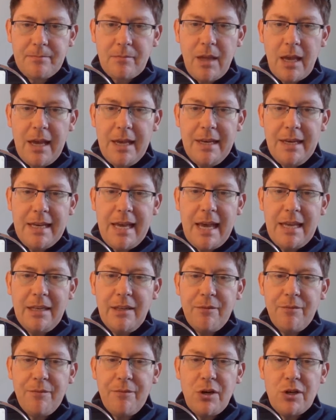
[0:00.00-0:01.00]
And again,
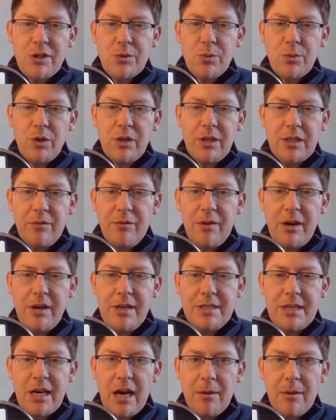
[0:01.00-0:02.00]
the first one at the
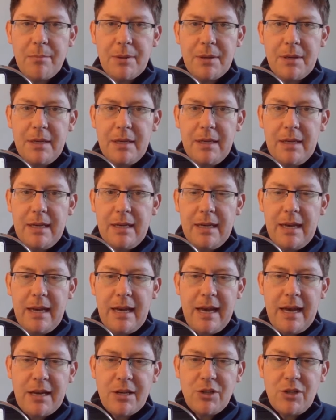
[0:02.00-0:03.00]
very top
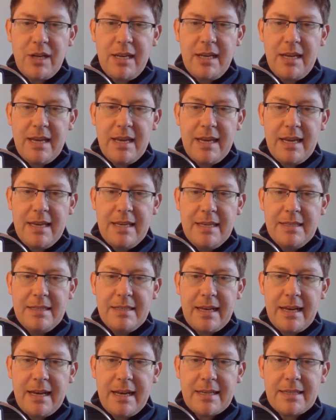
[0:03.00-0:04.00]
actually
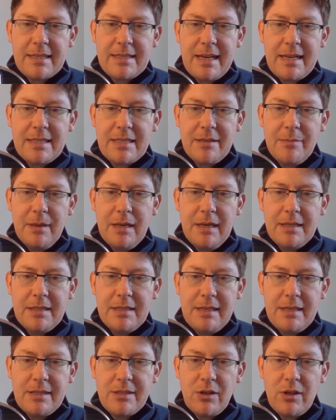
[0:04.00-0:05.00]
is
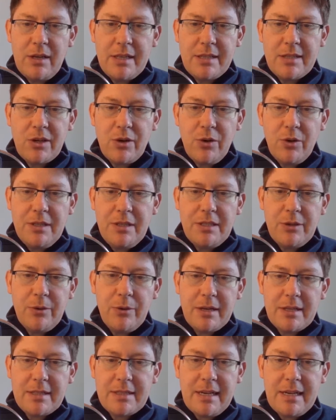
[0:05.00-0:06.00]
accessibility. So let's go
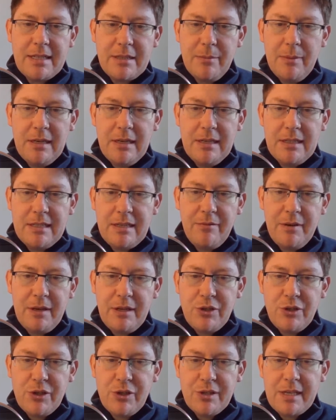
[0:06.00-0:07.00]
into accessibility
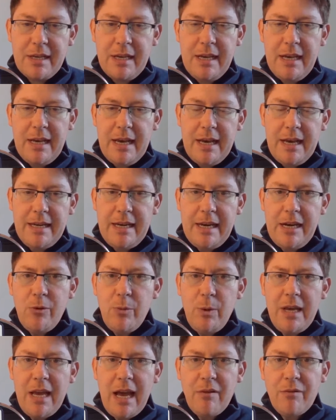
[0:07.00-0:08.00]
features. And here
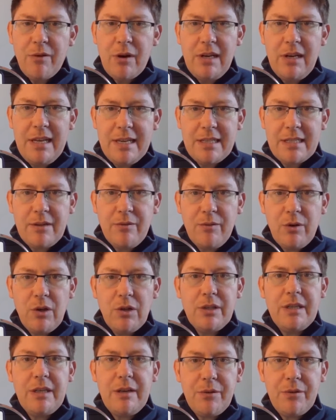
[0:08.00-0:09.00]
we have our list of all
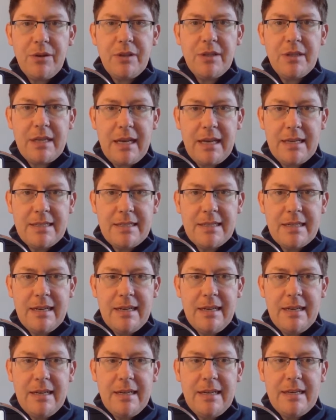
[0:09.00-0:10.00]
the different things
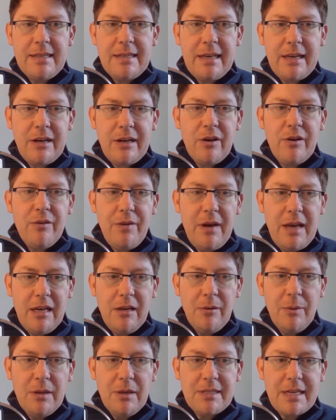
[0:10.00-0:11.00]
that are
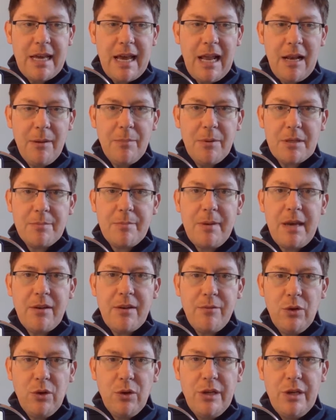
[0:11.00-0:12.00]
available to help us
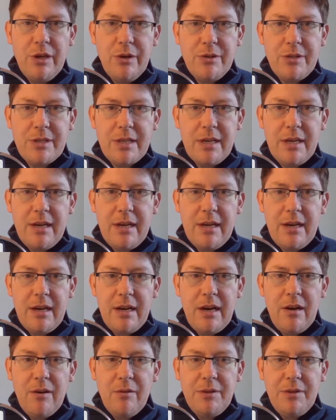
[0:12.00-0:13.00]
make full use
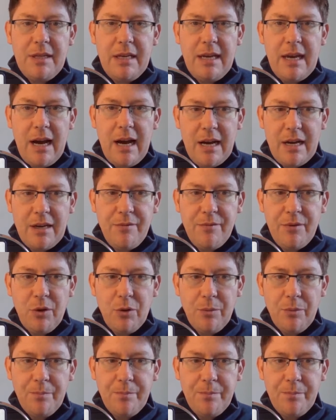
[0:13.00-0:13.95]
of the iPhone.